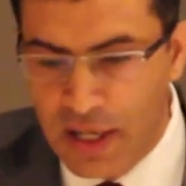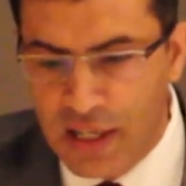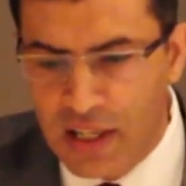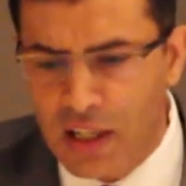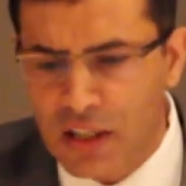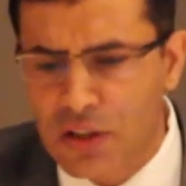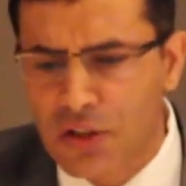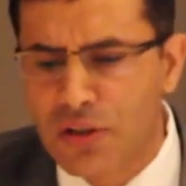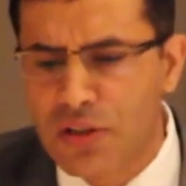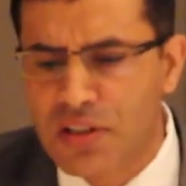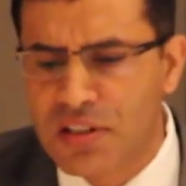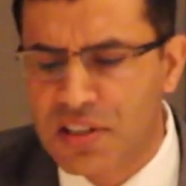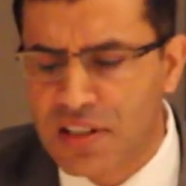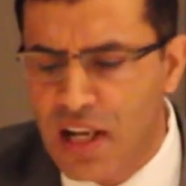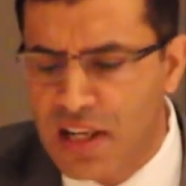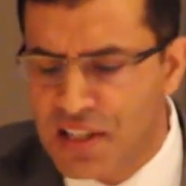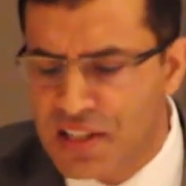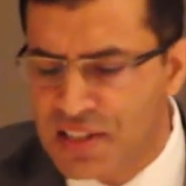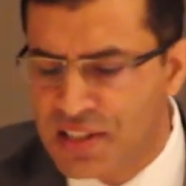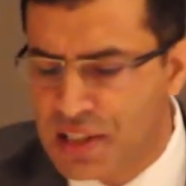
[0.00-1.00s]
Cultural
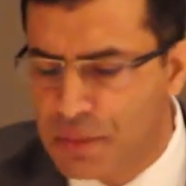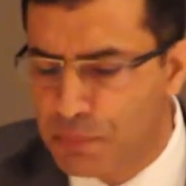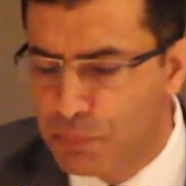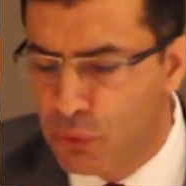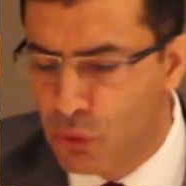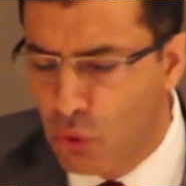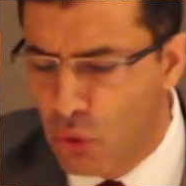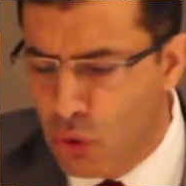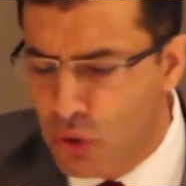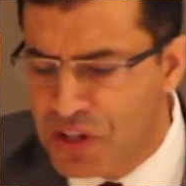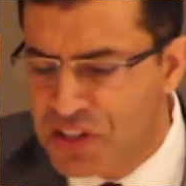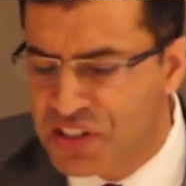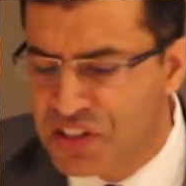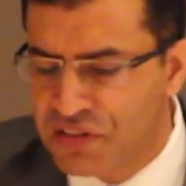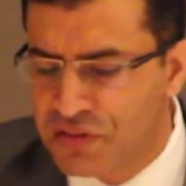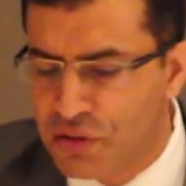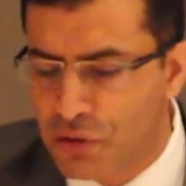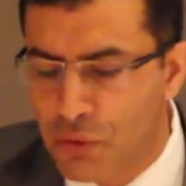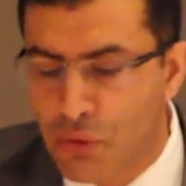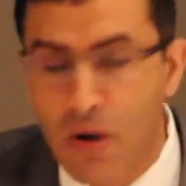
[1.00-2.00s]
studies deploys
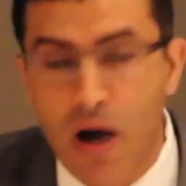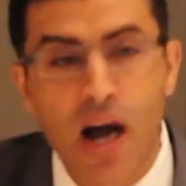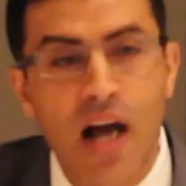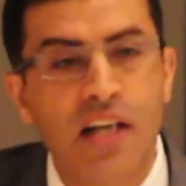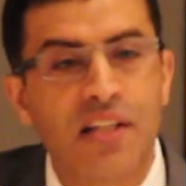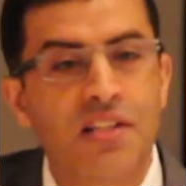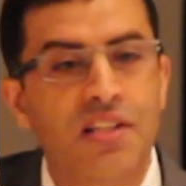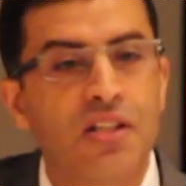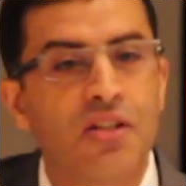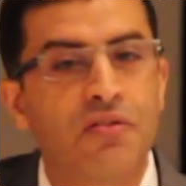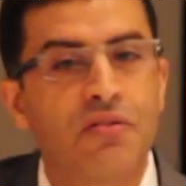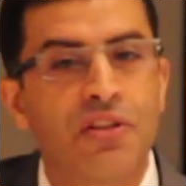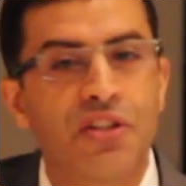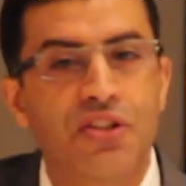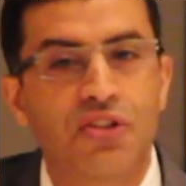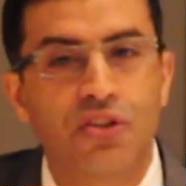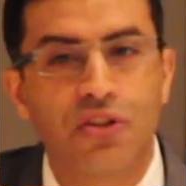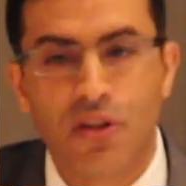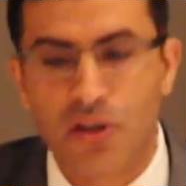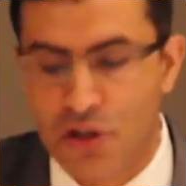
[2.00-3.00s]
a variety of
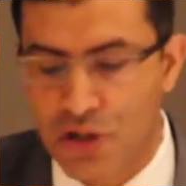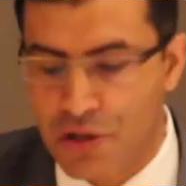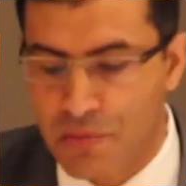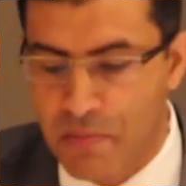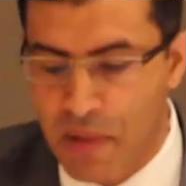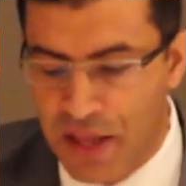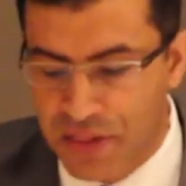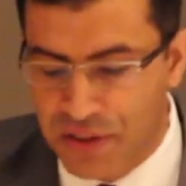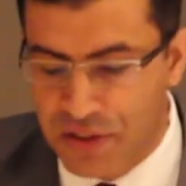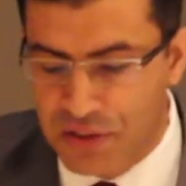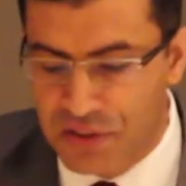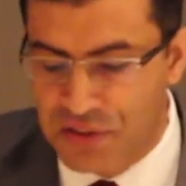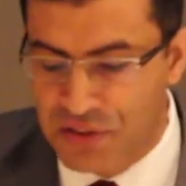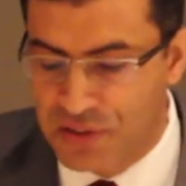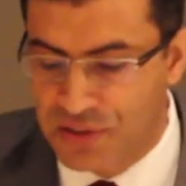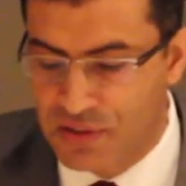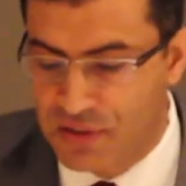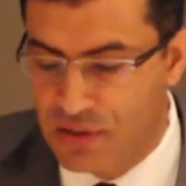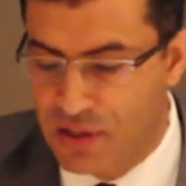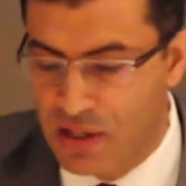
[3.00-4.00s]
research
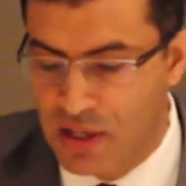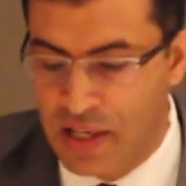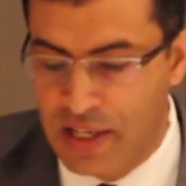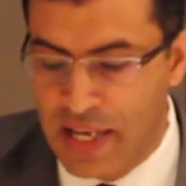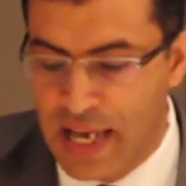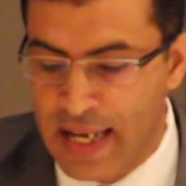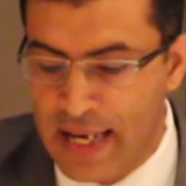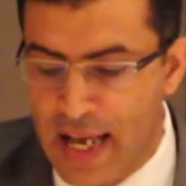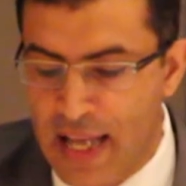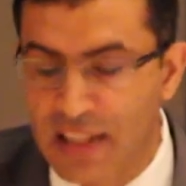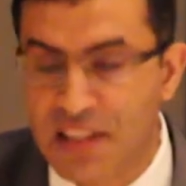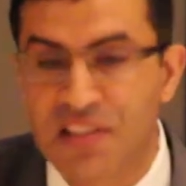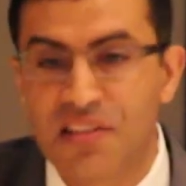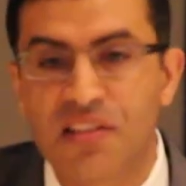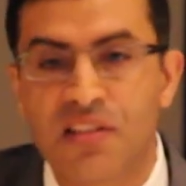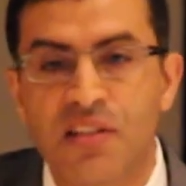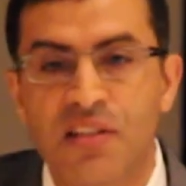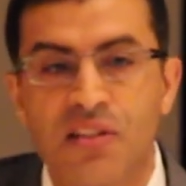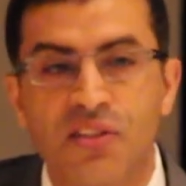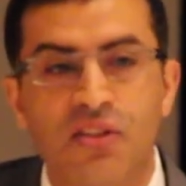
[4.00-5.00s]
methods and
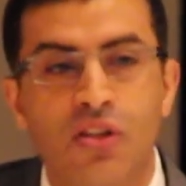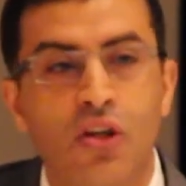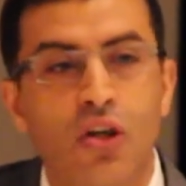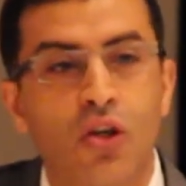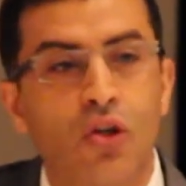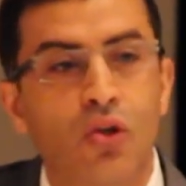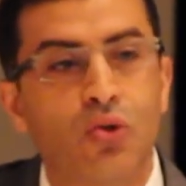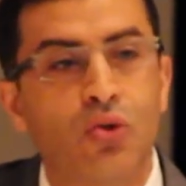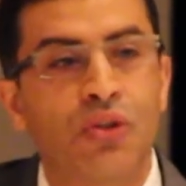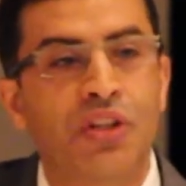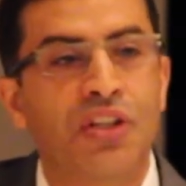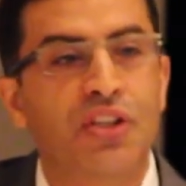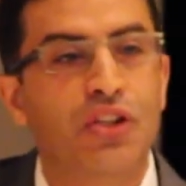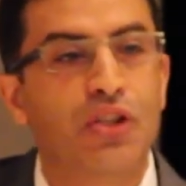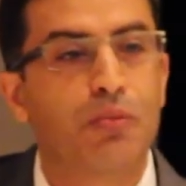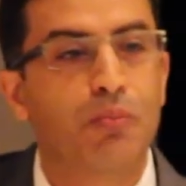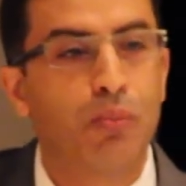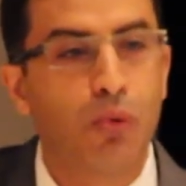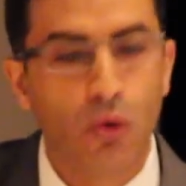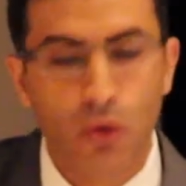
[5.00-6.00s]
analyses to
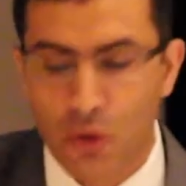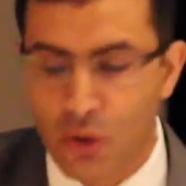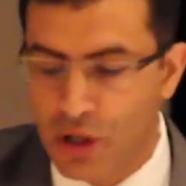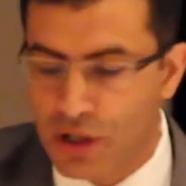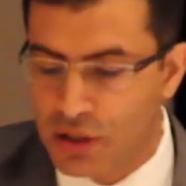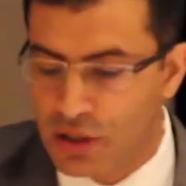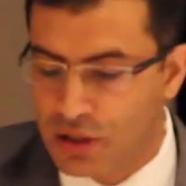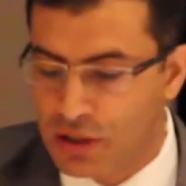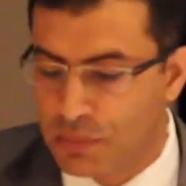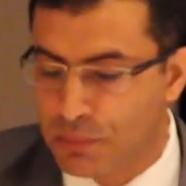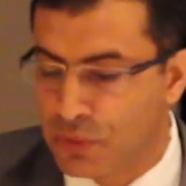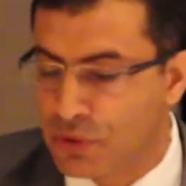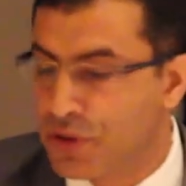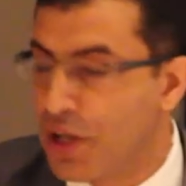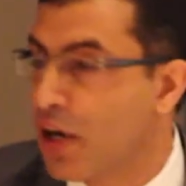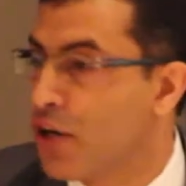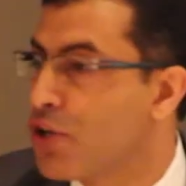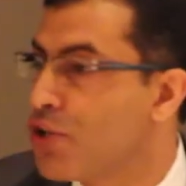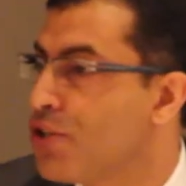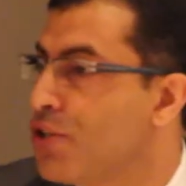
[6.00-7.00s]
explore the
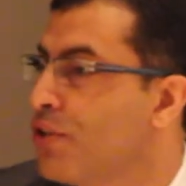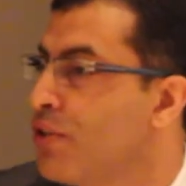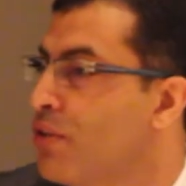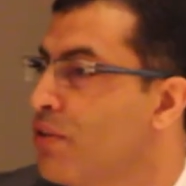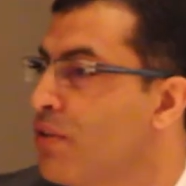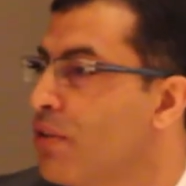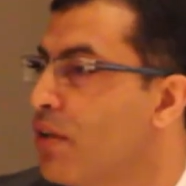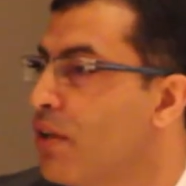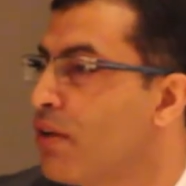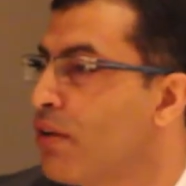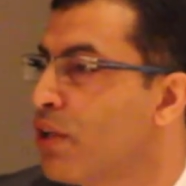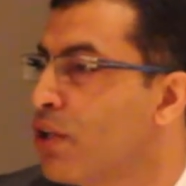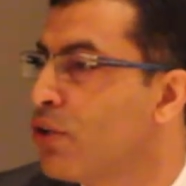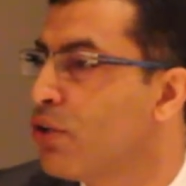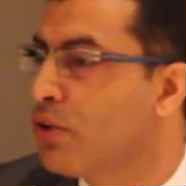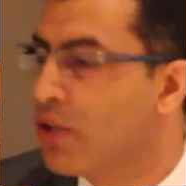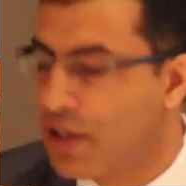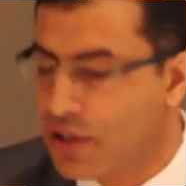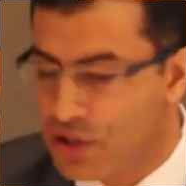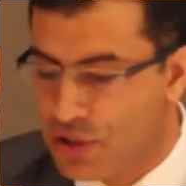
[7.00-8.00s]
production,
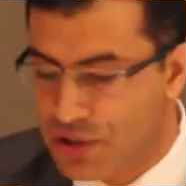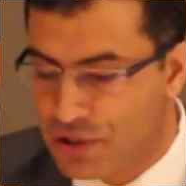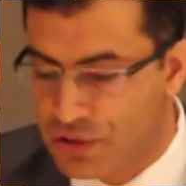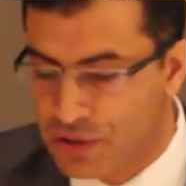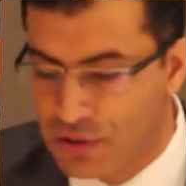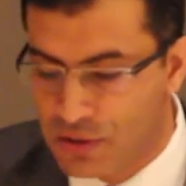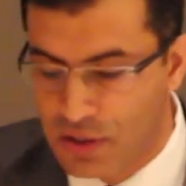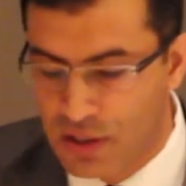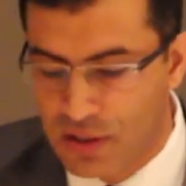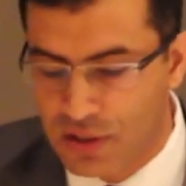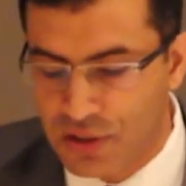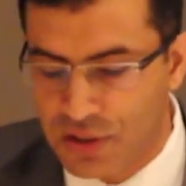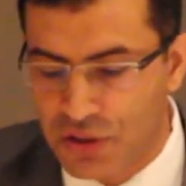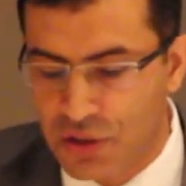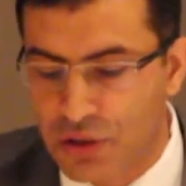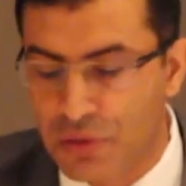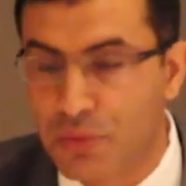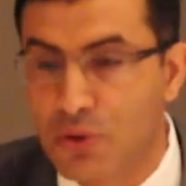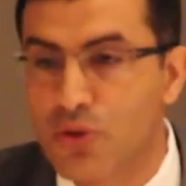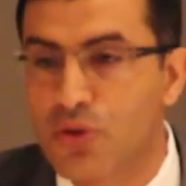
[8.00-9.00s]
regulation,
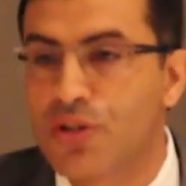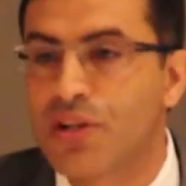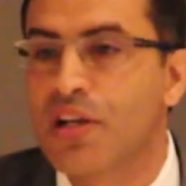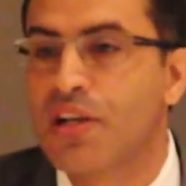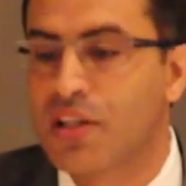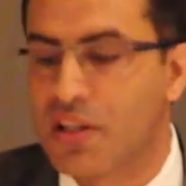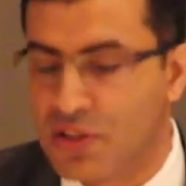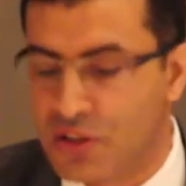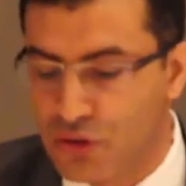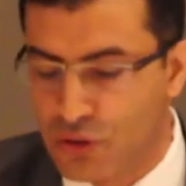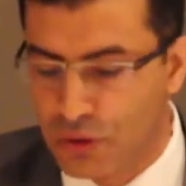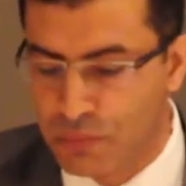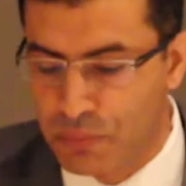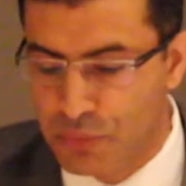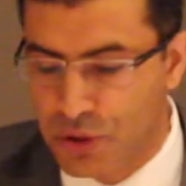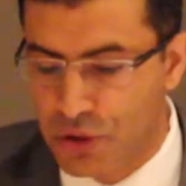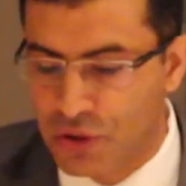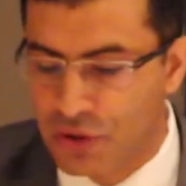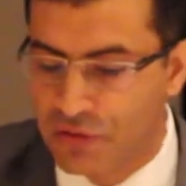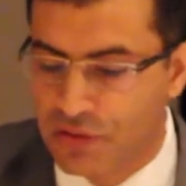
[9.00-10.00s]
distribution and
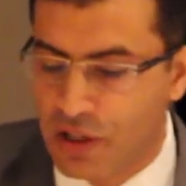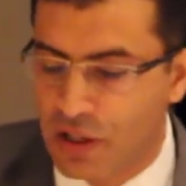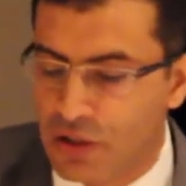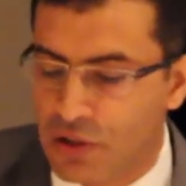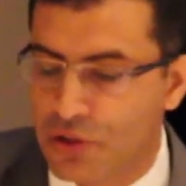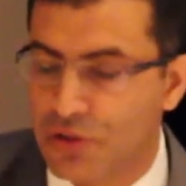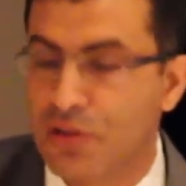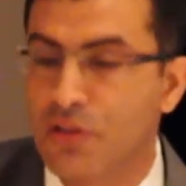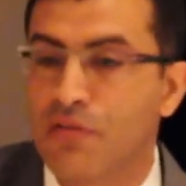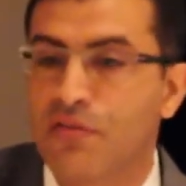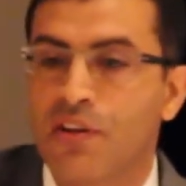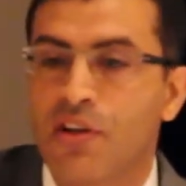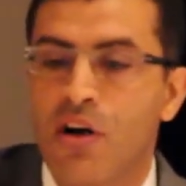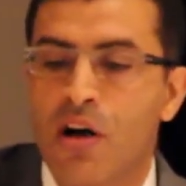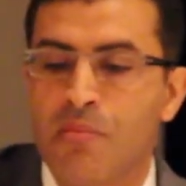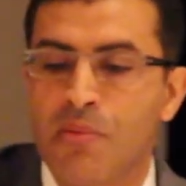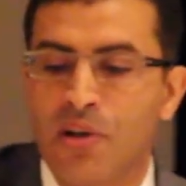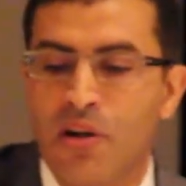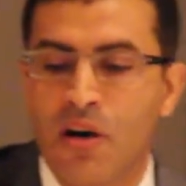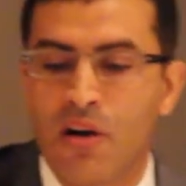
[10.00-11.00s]
consumption of cultural
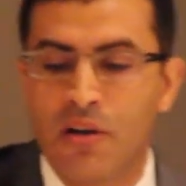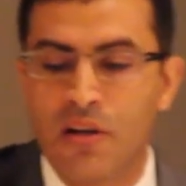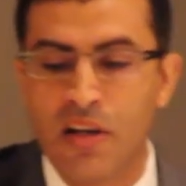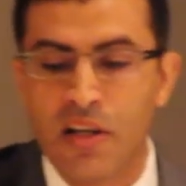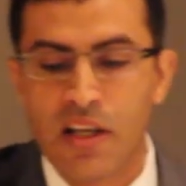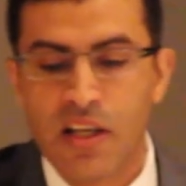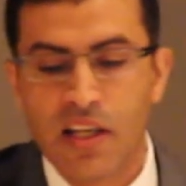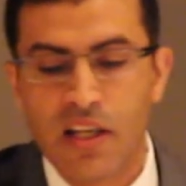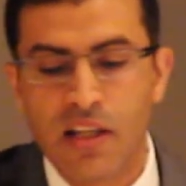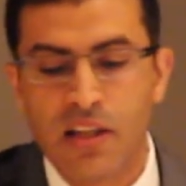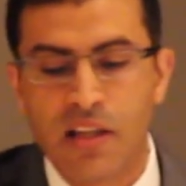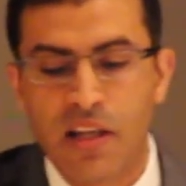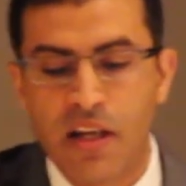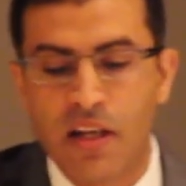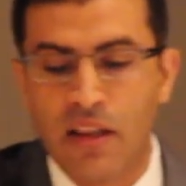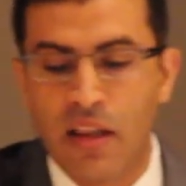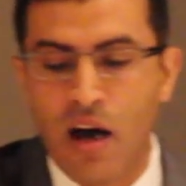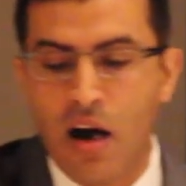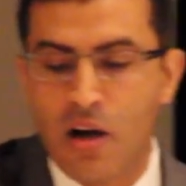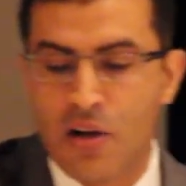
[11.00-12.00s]
phenomena in their
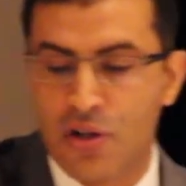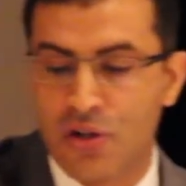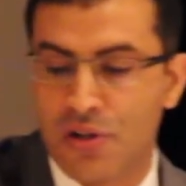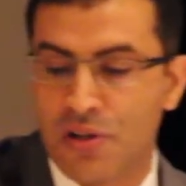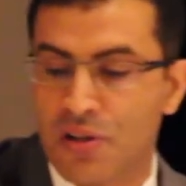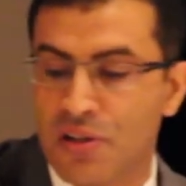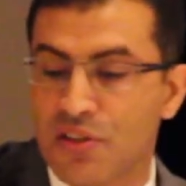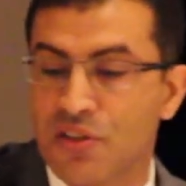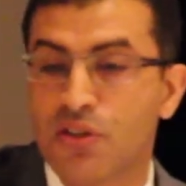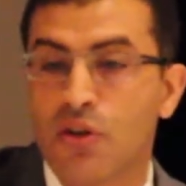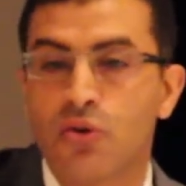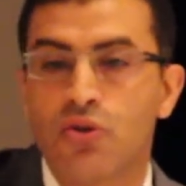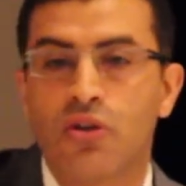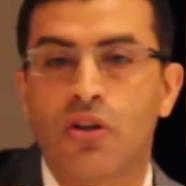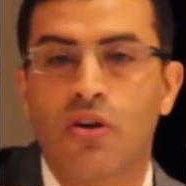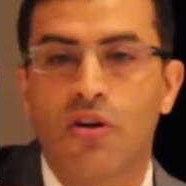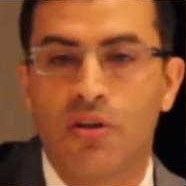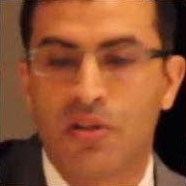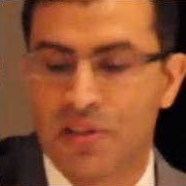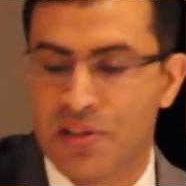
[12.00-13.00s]
larger
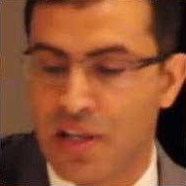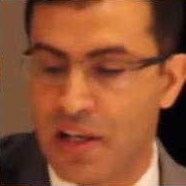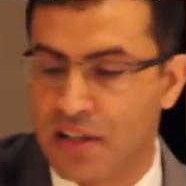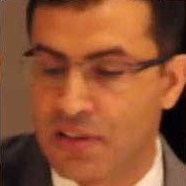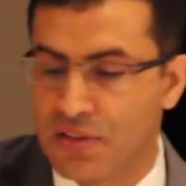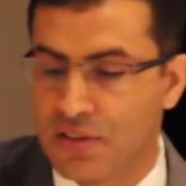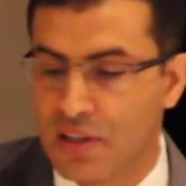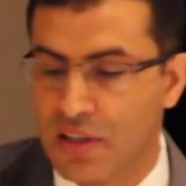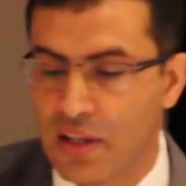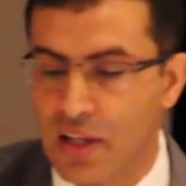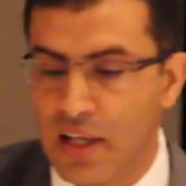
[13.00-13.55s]
social context.